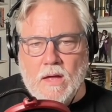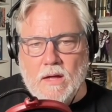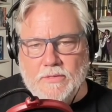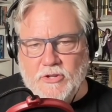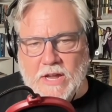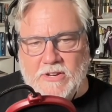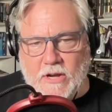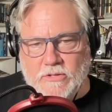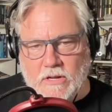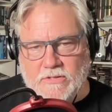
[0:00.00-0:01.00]
The JJ
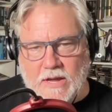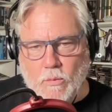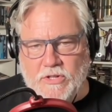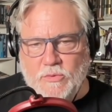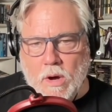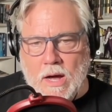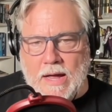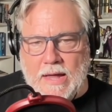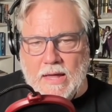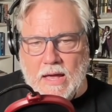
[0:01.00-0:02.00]
goes on to say, which is
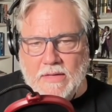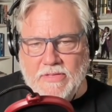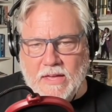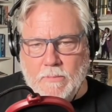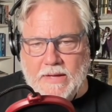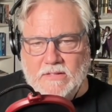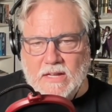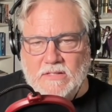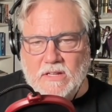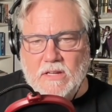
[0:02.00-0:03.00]
why I think it makes sense